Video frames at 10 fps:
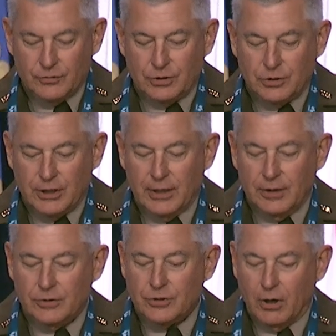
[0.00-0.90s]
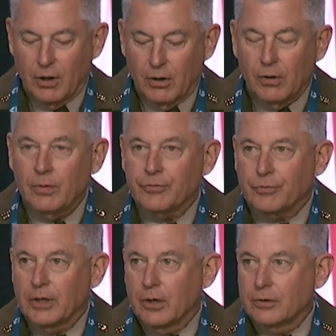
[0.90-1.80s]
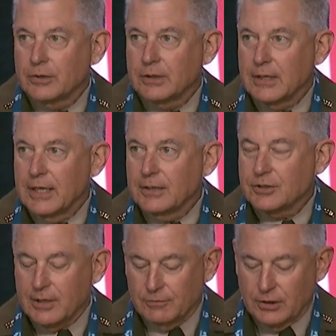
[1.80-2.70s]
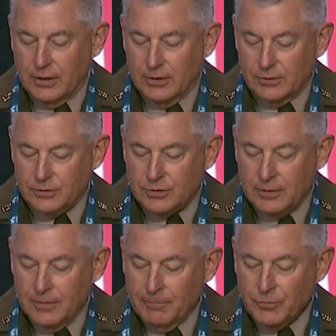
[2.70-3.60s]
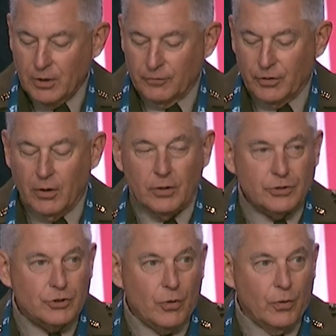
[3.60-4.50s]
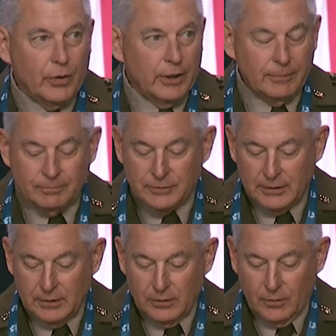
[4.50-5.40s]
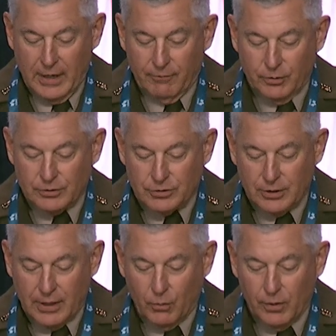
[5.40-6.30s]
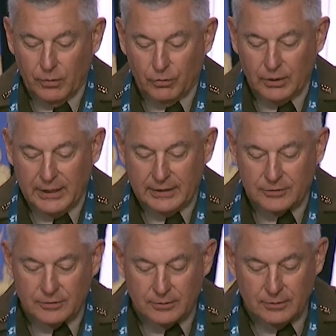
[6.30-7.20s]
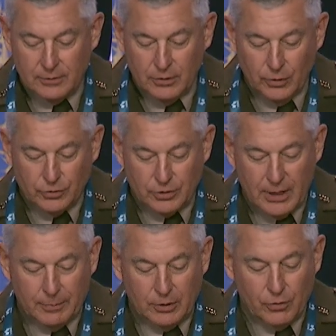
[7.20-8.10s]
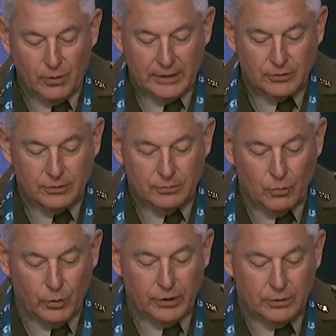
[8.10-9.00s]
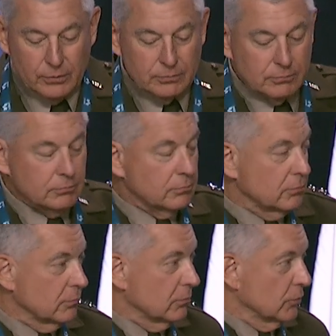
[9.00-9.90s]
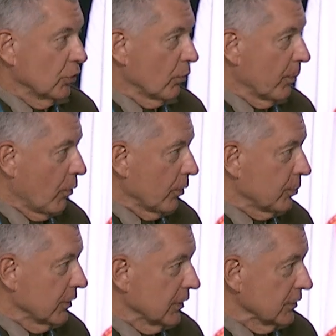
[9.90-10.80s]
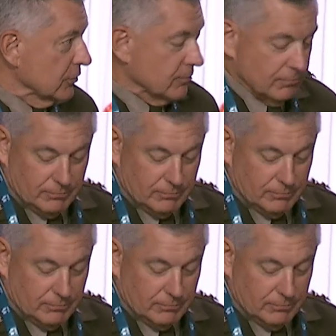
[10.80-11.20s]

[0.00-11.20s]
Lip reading: and shares all 387 years of the Guard story. We have with us today Will Roulett, who is the Deputy Director. Will, your report, please.